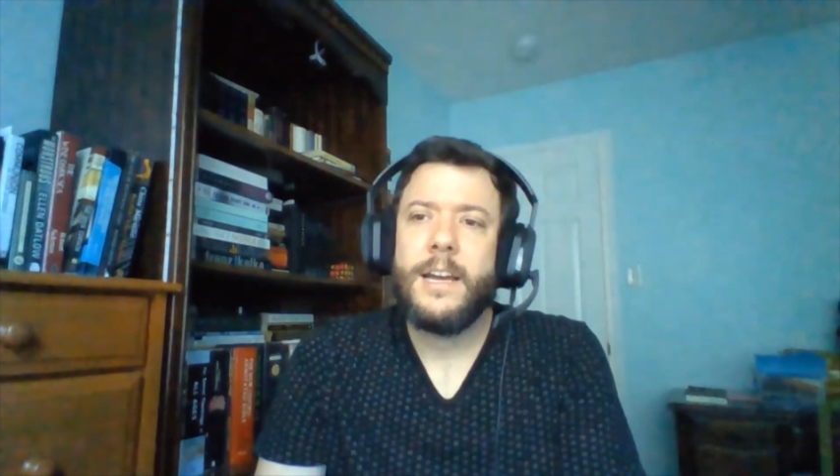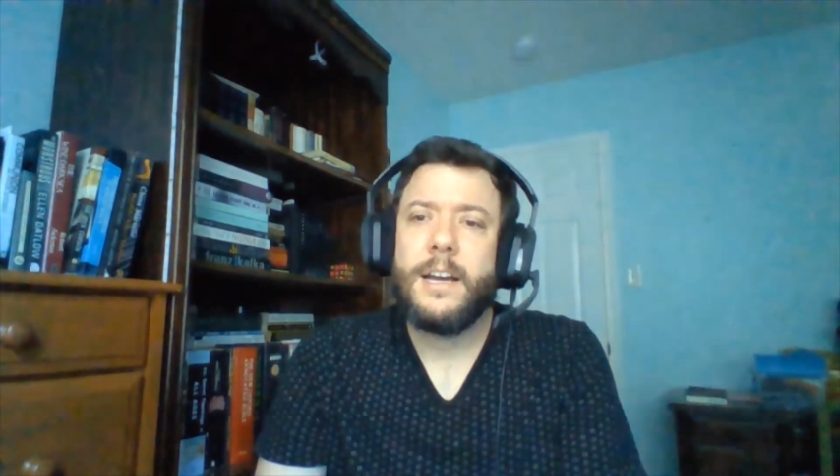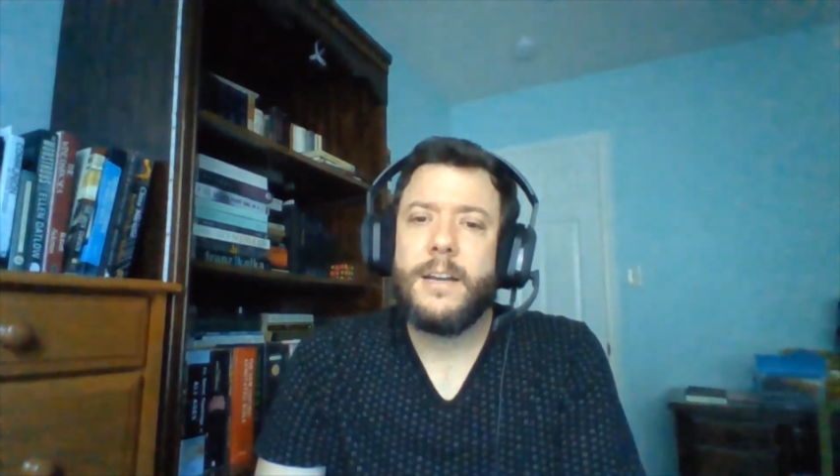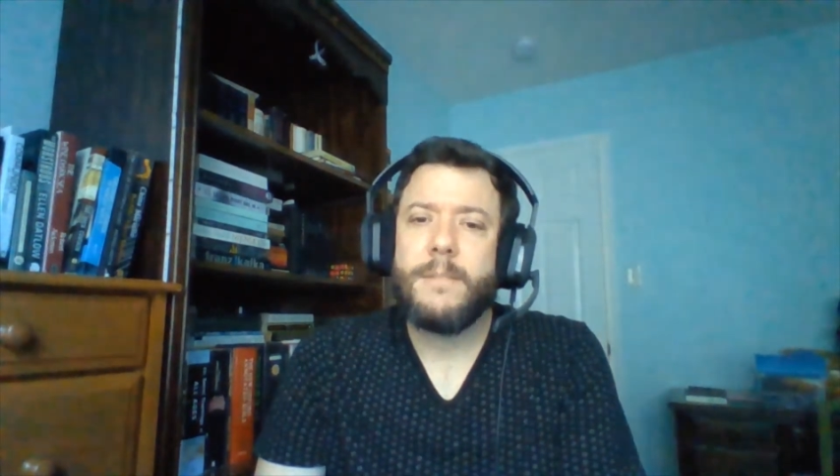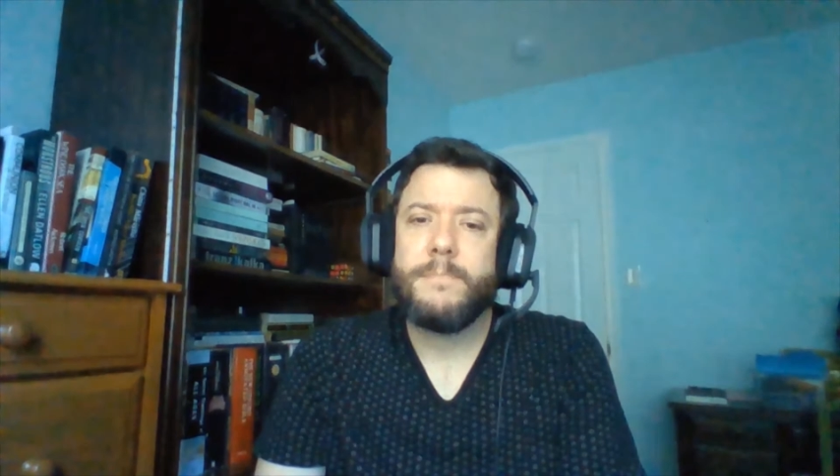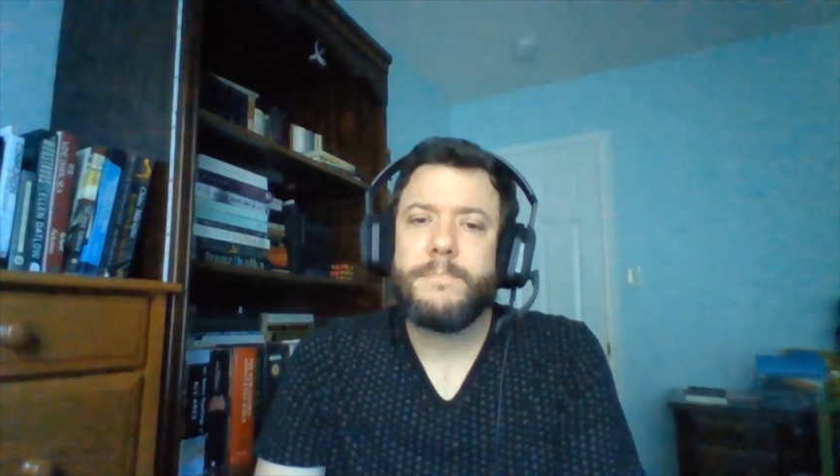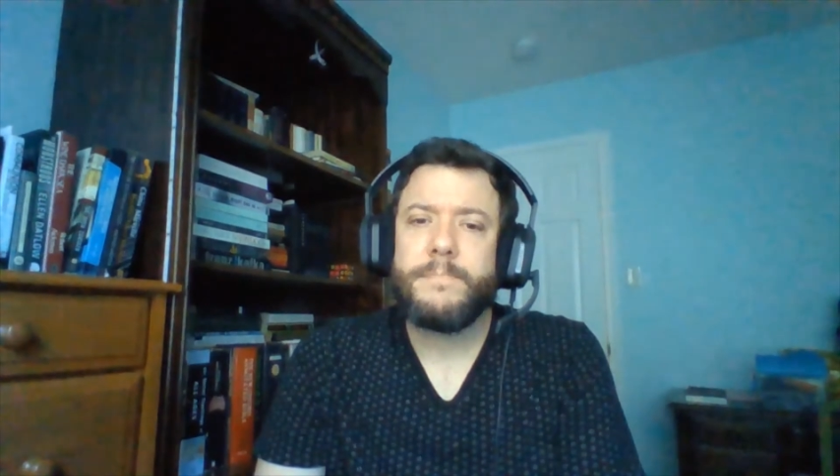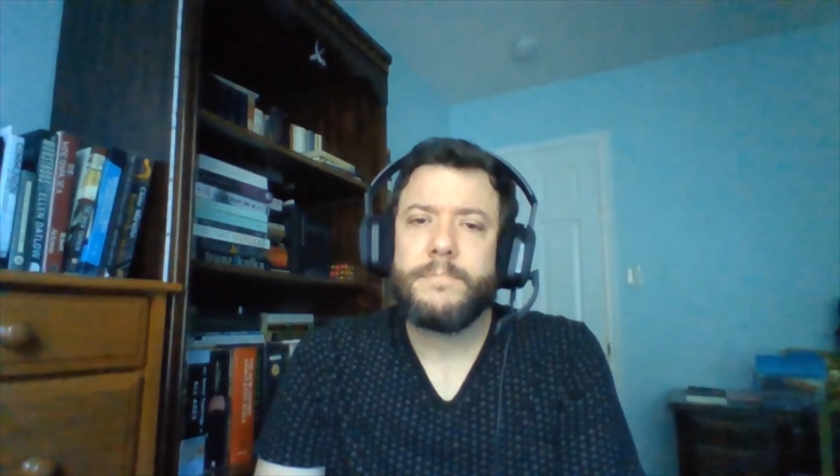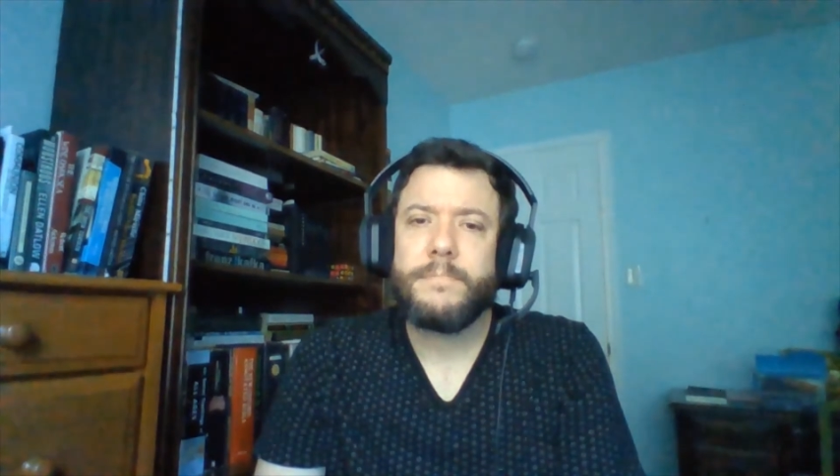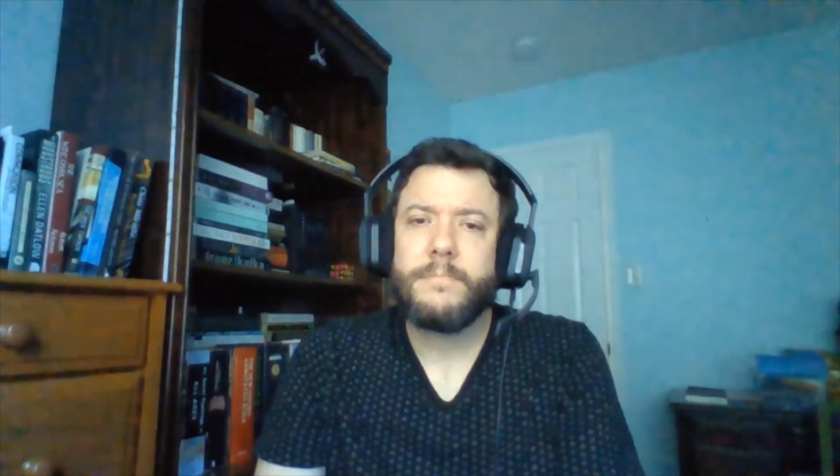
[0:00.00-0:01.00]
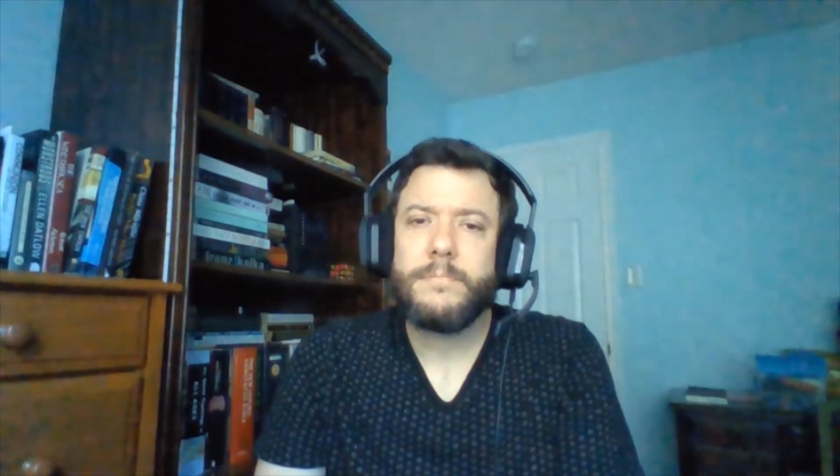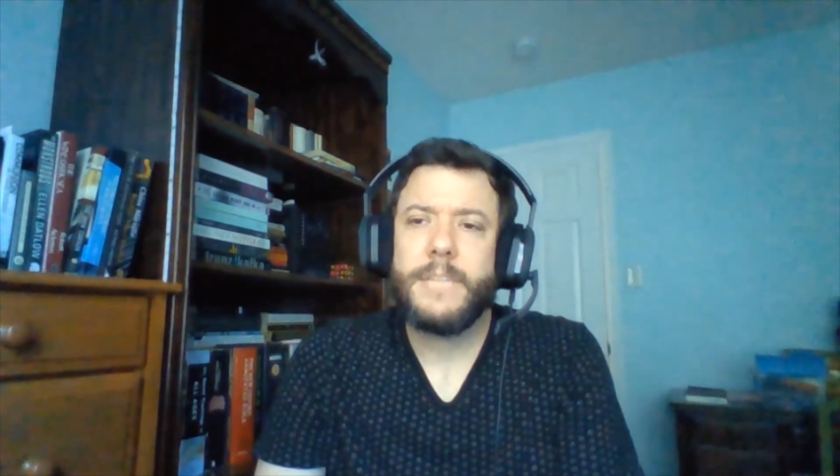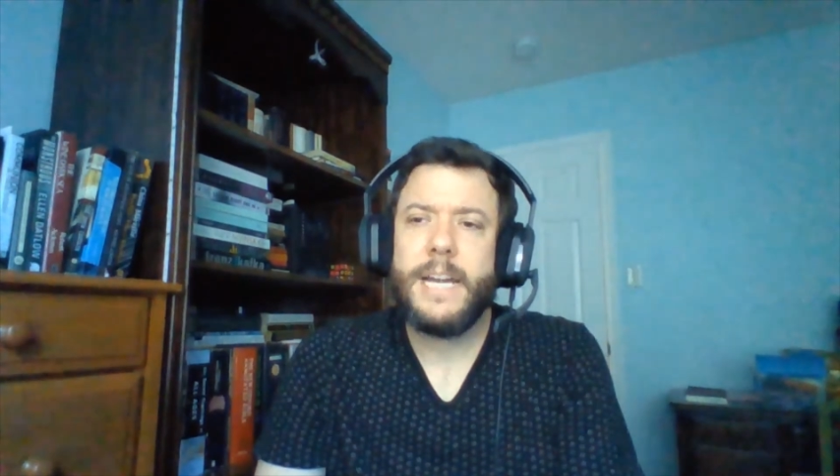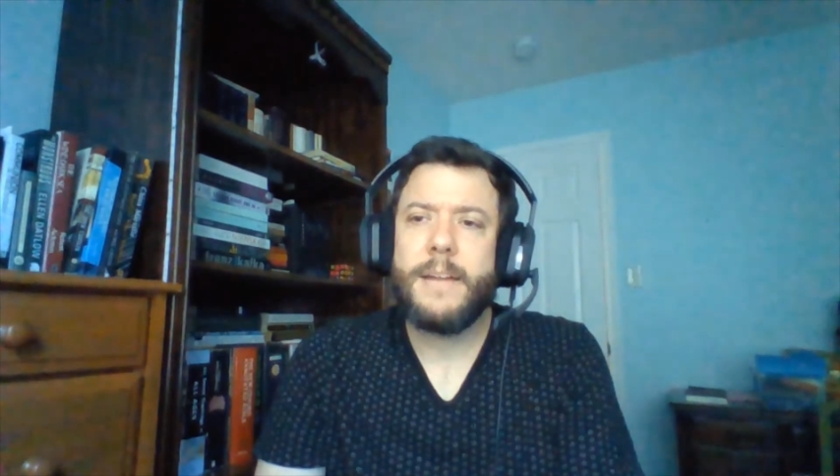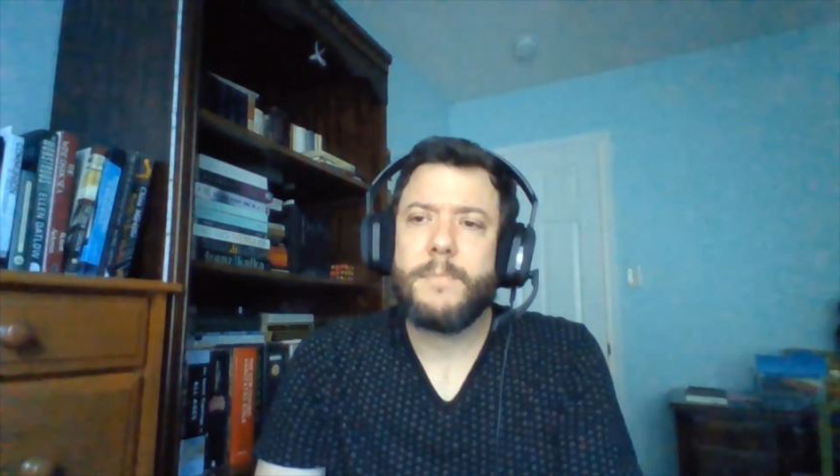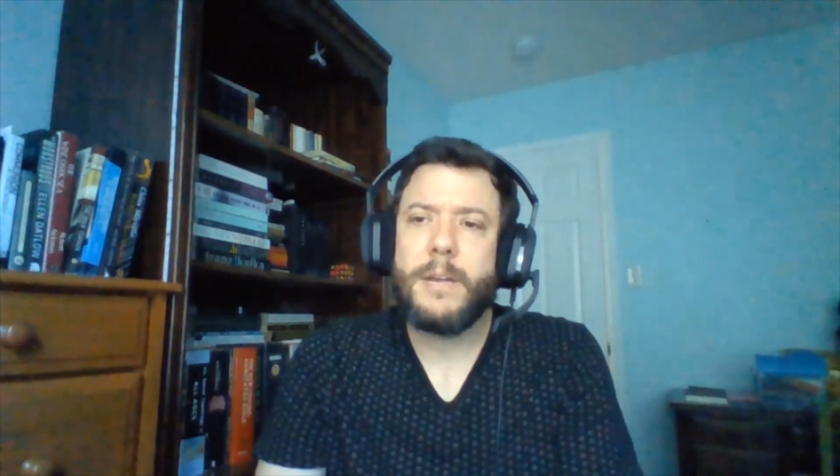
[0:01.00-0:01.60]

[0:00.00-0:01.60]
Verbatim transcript: Um, yeah,